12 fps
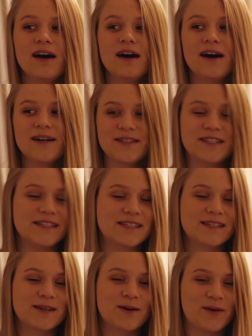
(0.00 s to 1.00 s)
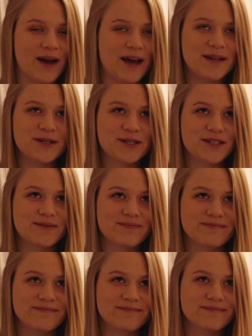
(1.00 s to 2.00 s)
hard disk crashed,
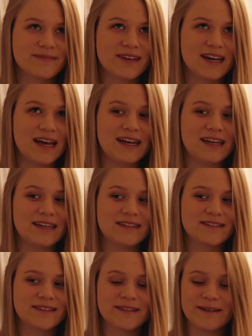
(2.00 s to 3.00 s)
and